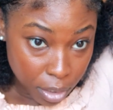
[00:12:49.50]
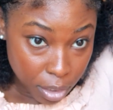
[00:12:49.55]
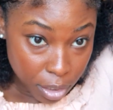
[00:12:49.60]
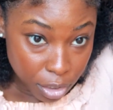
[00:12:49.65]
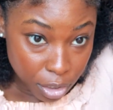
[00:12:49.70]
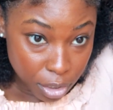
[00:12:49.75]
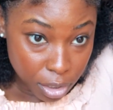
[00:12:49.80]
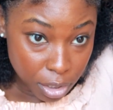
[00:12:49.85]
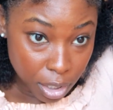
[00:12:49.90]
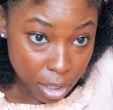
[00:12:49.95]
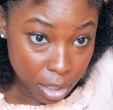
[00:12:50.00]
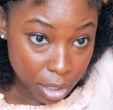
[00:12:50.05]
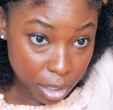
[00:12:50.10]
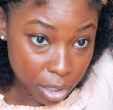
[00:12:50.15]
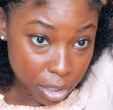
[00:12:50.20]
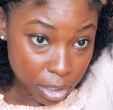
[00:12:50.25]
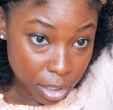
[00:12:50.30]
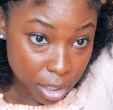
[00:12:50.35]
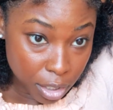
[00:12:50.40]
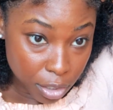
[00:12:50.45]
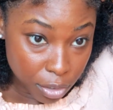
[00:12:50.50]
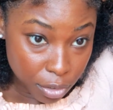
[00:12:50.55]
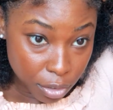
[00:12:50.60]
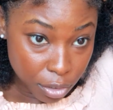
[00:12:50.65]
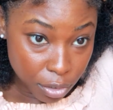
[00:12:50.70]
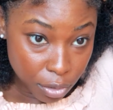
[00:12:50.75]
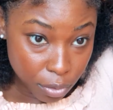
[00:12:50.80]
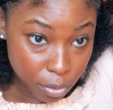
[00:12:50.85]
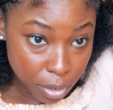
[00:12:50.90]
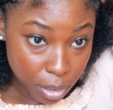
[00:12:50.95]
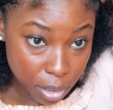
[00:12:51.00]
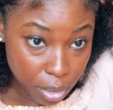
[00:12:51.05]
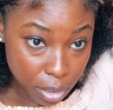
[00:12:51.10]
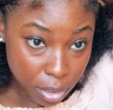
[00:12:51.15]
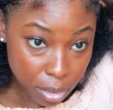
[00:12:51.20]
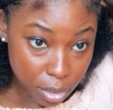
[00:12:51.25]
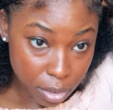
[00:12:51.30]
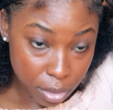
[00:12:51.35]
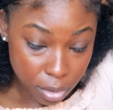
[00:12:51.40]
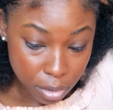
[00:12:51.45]
you're just gonna continue to do
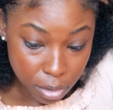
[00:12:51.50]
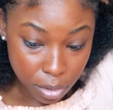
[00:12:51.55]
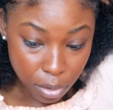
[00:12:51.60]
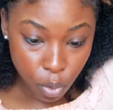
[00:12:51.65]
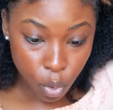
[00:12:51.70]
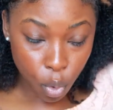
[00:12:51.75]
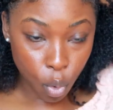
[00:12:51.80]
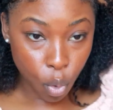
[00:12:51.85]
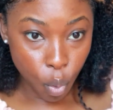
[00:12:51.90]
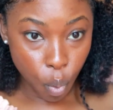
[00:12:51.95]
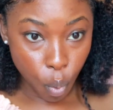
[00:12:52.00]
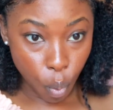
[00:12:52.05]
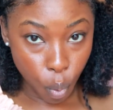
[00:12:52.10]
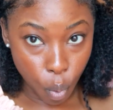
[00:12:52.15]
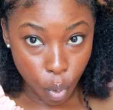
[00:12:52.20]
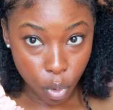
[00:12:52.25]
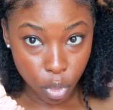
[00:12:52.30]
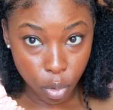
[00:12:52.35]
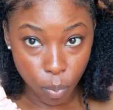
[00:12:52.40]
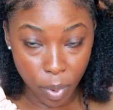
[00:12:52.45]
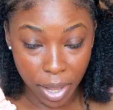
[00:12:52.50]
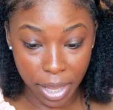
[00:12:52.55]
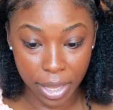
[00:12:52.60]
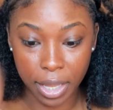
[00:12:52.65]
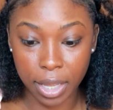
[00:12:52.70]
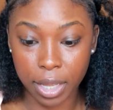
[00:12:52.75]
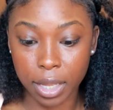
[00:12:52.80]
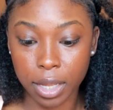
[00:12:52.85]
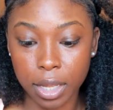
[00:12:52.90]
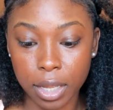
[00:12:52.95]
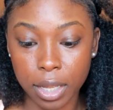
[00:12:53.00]
this all the way